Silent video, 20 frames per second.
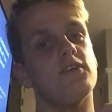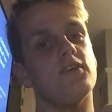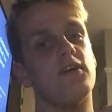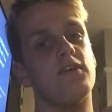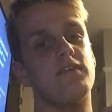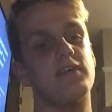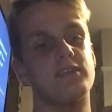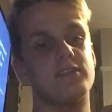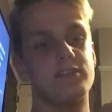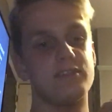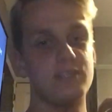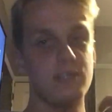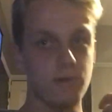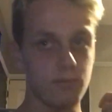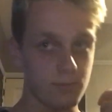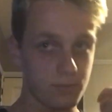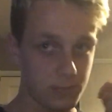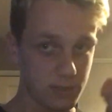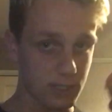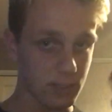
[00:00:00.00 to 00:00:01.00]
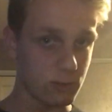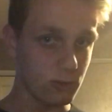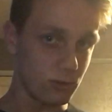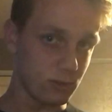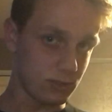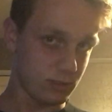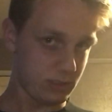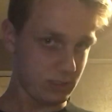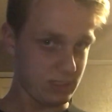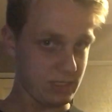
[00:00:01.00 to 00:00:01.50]
I've had to deal with being
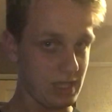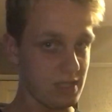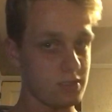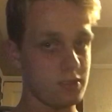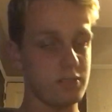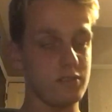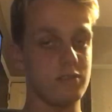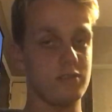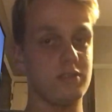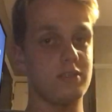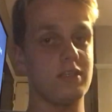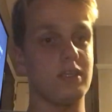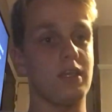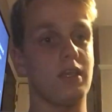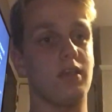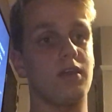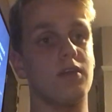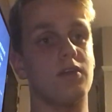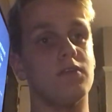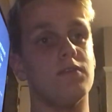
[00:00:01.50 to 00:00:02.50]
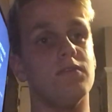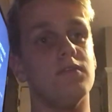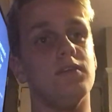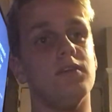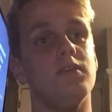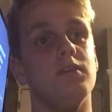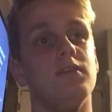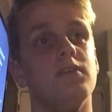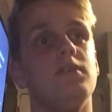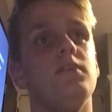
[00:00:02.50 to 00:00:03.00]
called an attention seeker
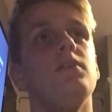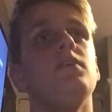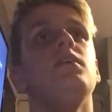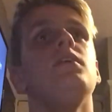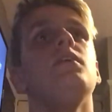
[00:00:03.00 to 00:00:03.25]
and